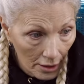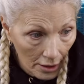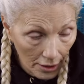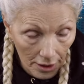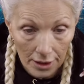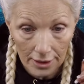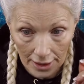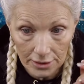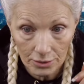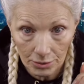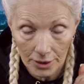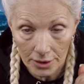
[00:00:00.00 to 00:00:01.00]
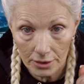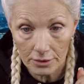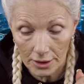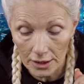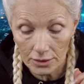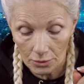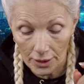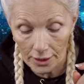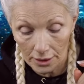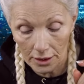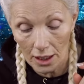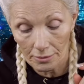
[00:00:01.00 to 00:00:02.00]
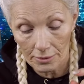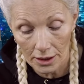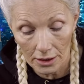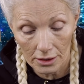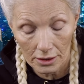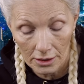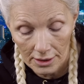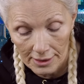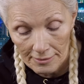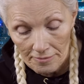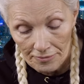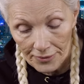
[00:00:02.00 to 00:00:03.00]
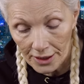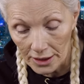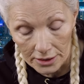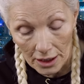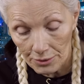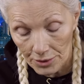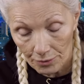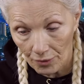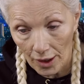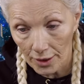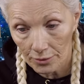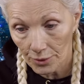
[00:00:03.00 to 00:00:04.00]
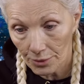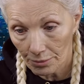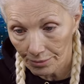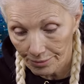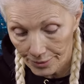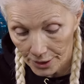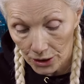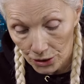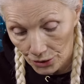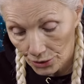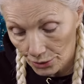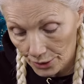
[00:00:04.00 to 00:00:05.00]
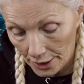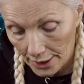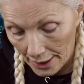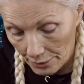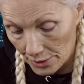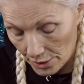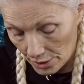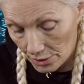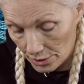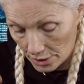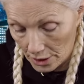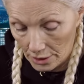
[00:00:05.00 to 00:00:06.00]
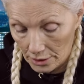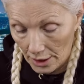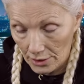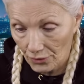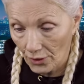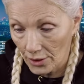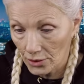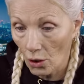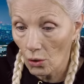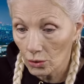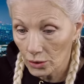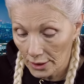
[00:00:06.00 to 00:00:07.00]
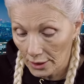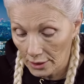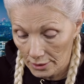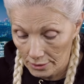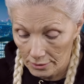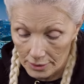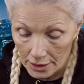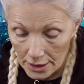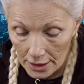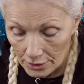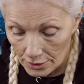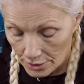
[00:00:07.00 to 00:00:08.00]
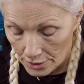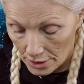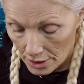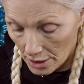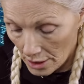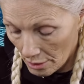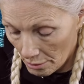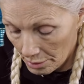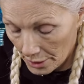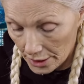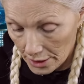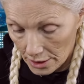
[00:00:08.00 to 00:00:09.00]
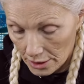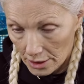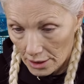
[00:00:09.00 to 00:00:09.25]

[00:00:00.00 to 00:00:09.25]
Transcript: That's what, that's why it got me. Because I was fine with the glue that I was using as far as holding on my nails, but